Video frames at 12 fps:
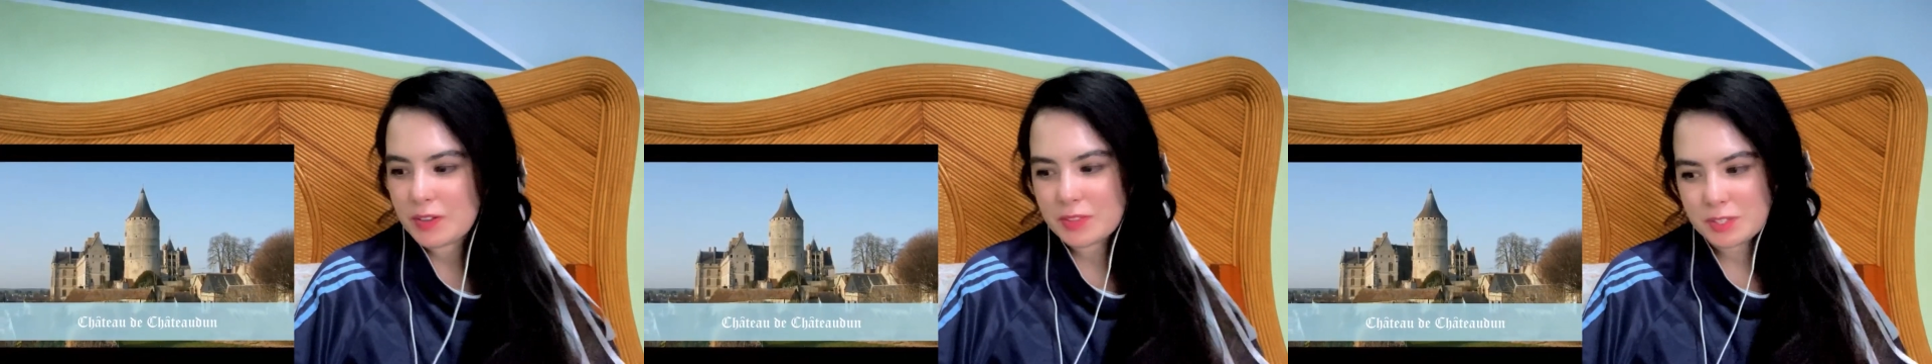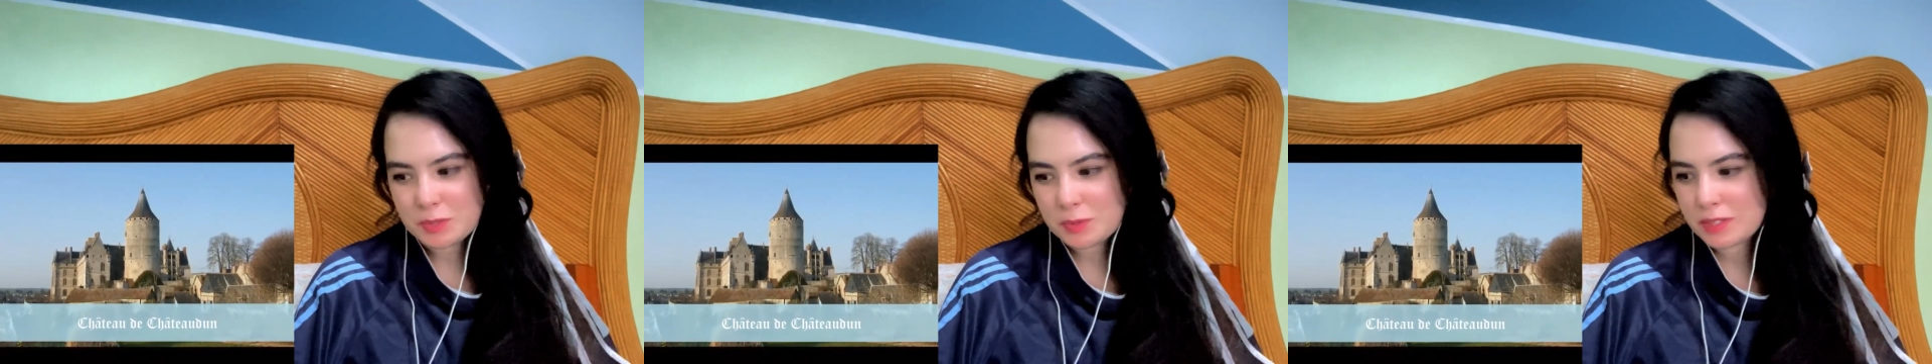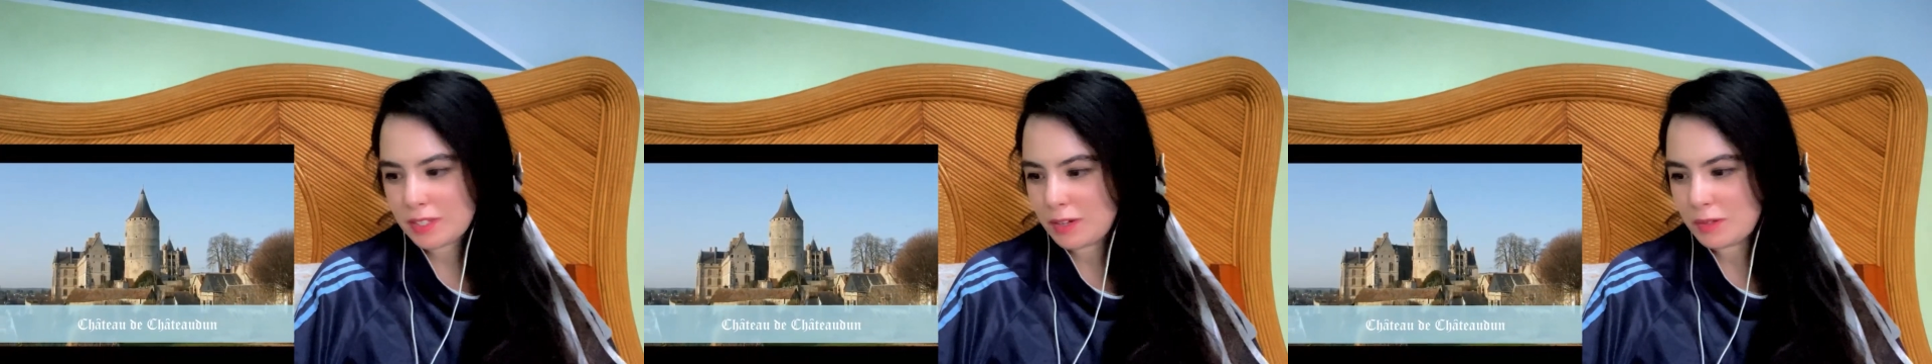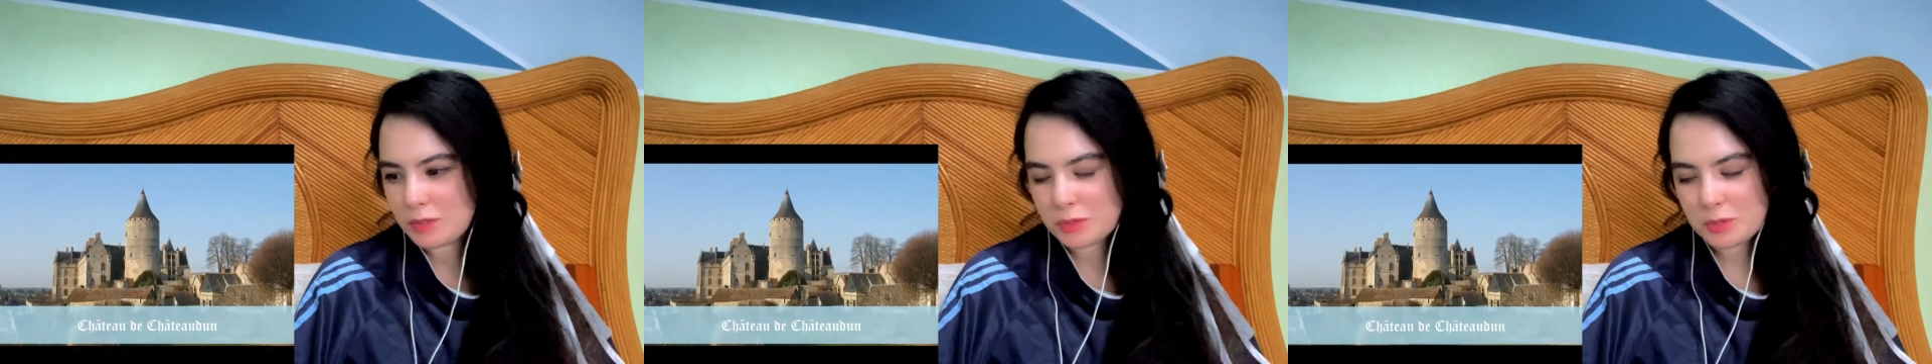This one,
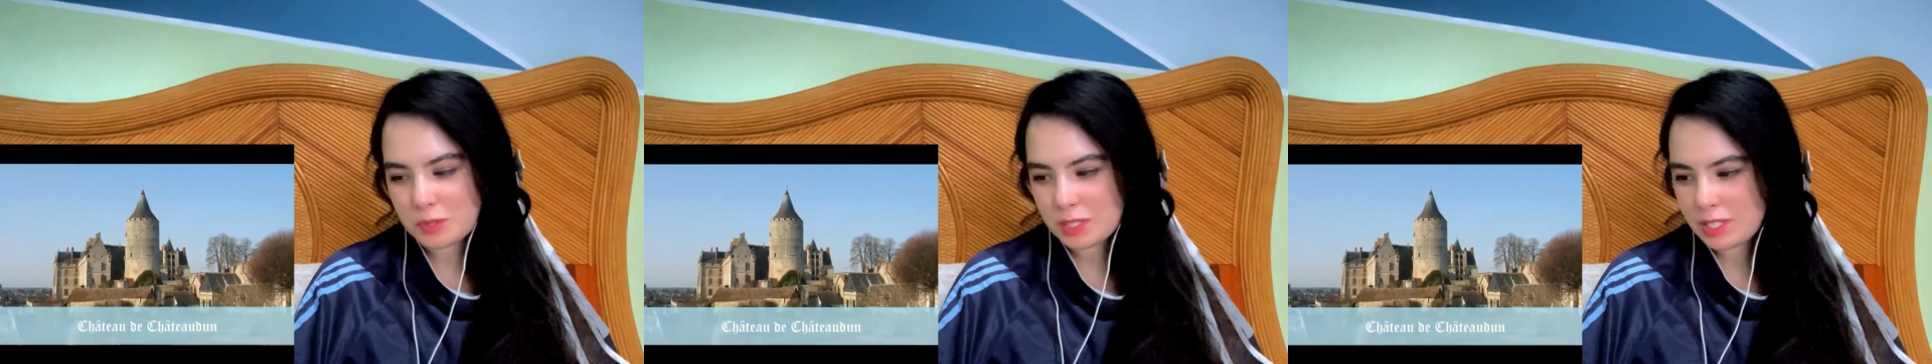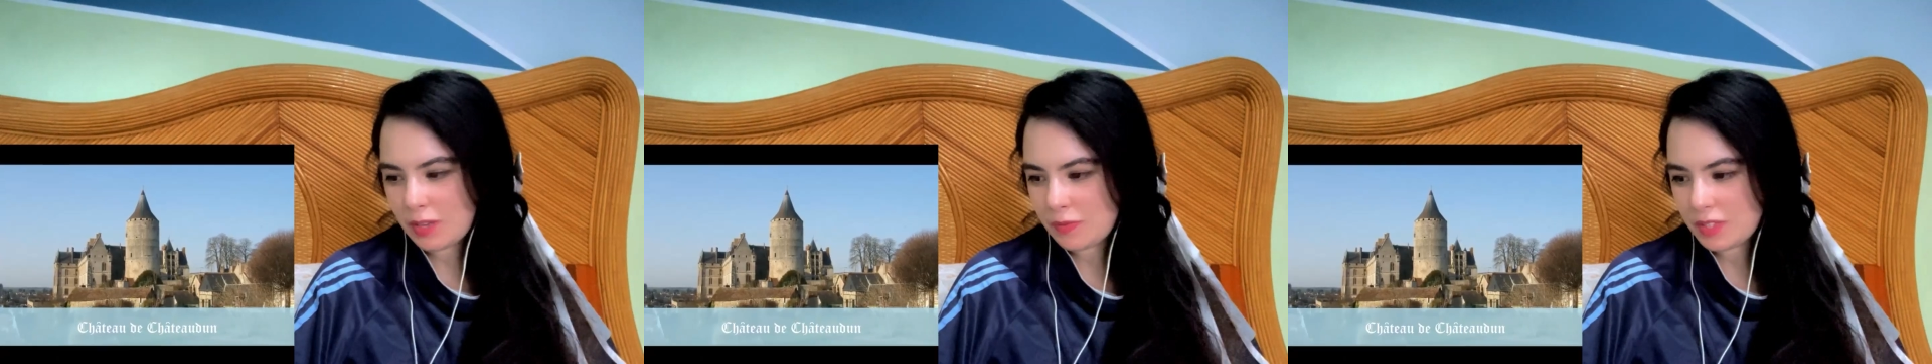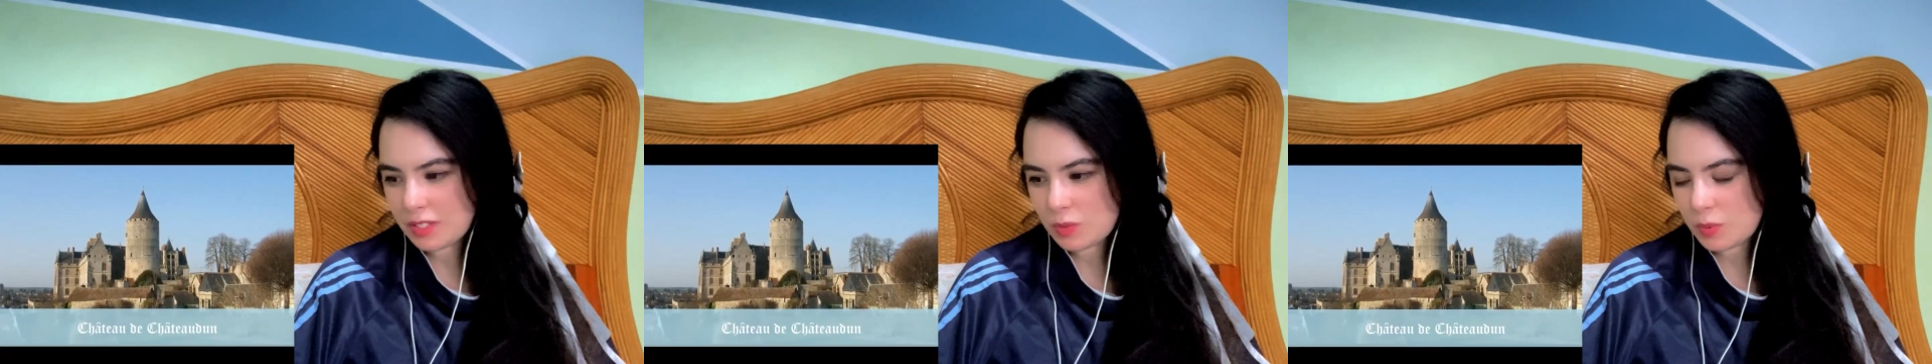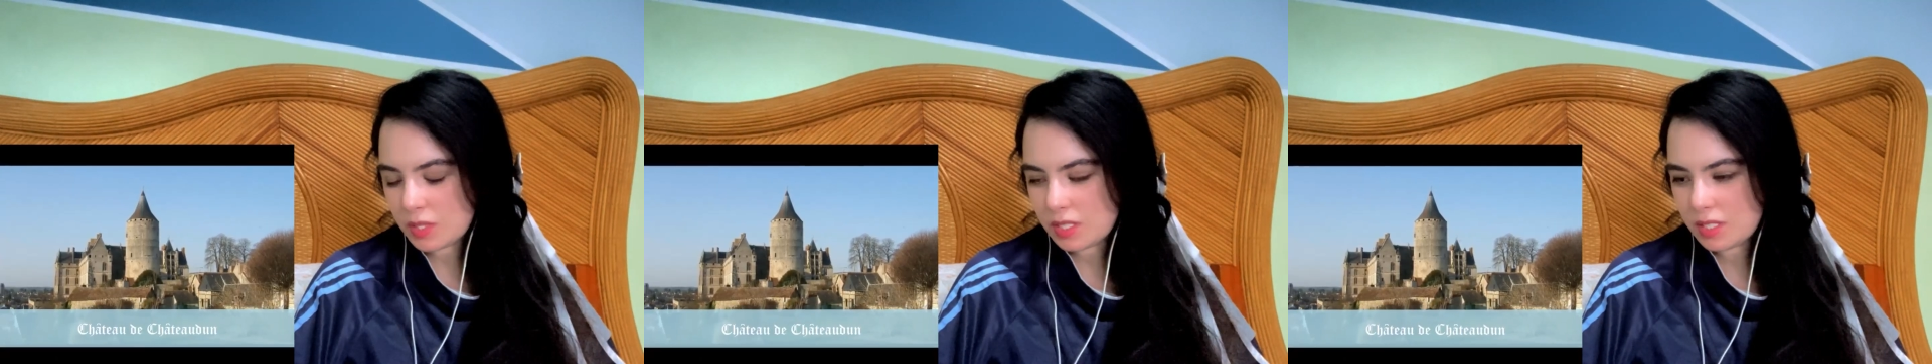also love
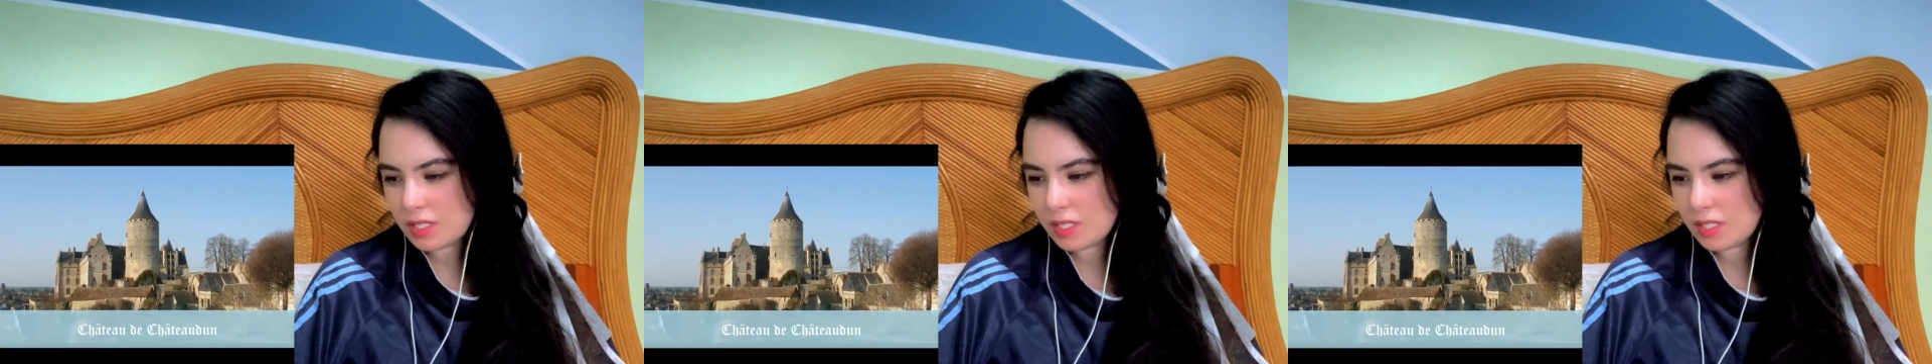this one.